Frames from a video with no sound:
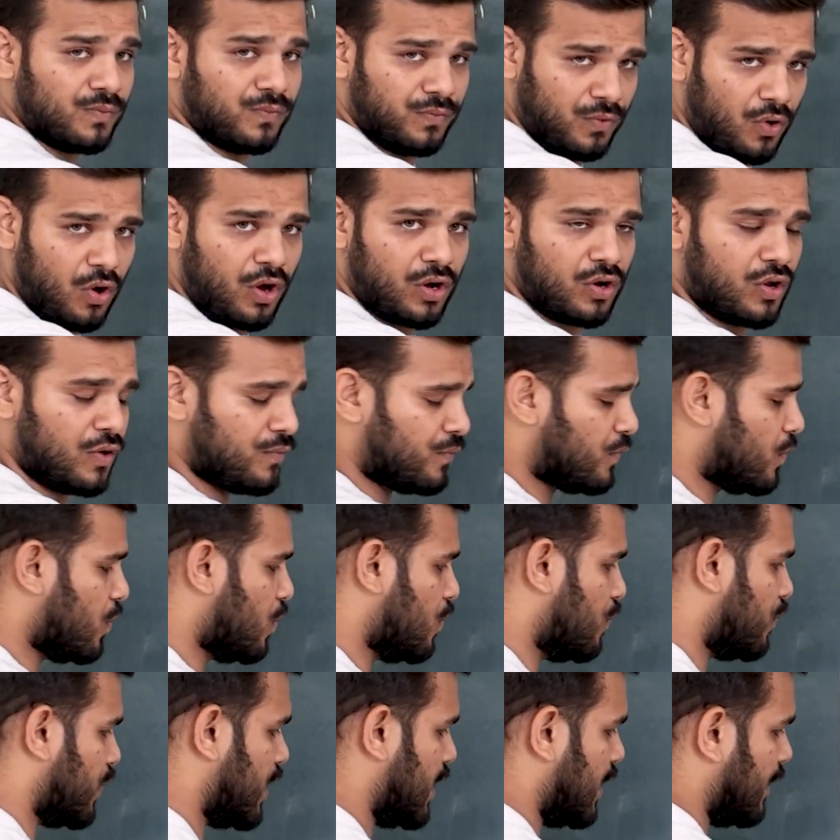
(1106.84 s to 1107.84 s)
wall of
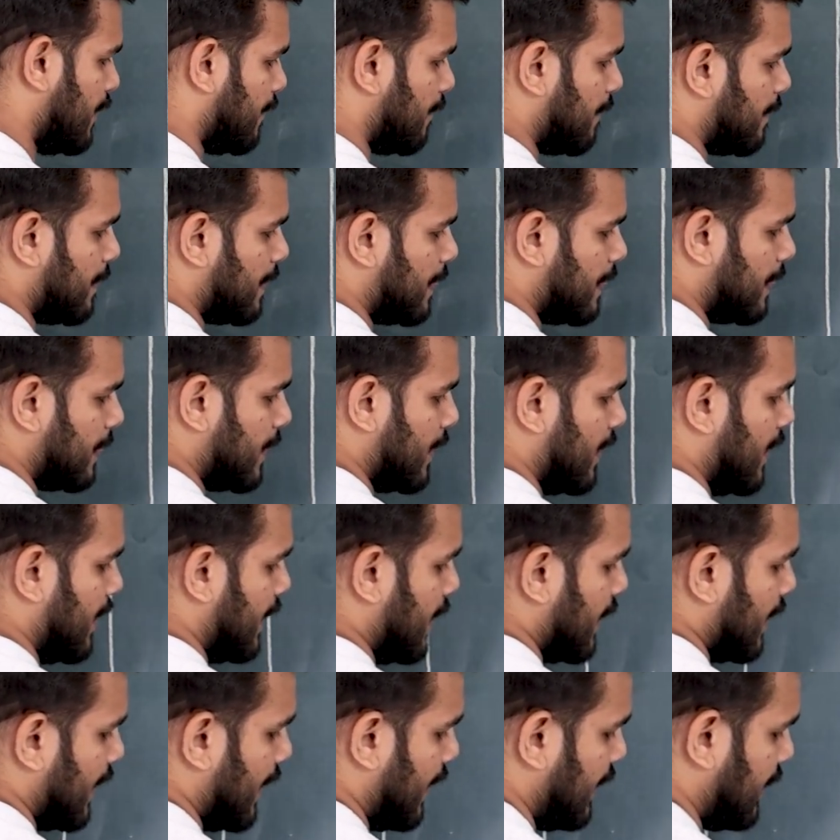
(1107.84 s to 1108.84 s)
ovary.
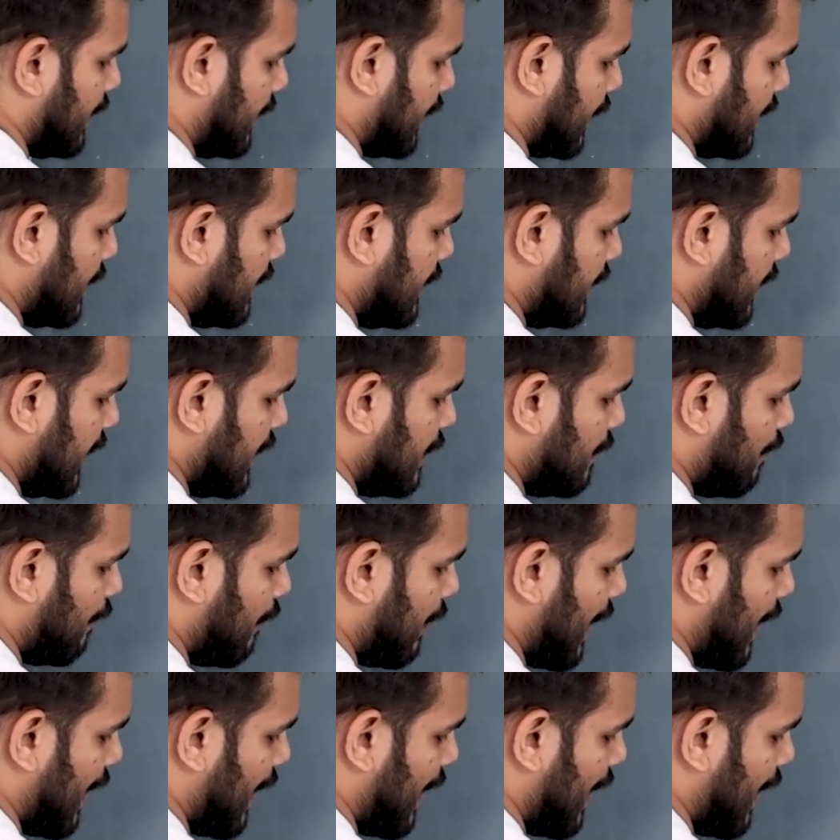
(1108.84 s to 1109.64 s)
It contains